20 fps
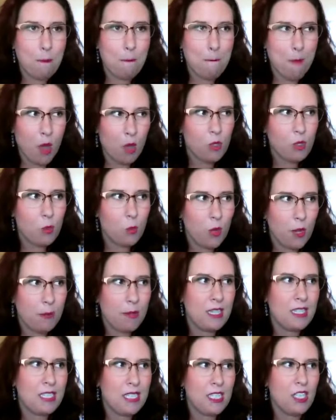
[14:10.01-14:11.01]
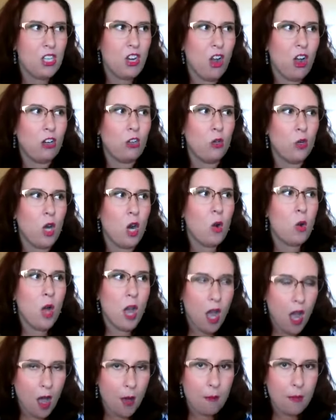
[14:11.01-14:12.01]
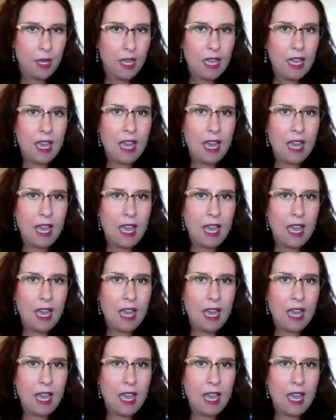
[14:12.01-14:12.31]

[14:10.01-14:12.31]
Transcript: most women did not grow up